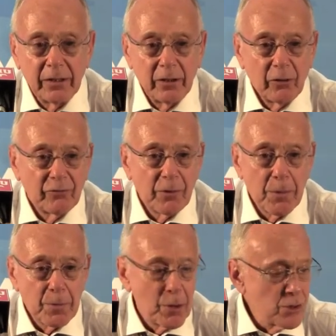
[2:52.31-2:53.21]
You know,
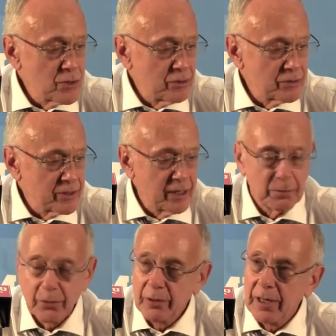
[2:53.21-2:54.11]
from a personal
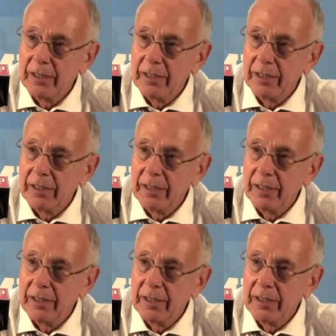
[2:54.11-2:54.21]
standpoint,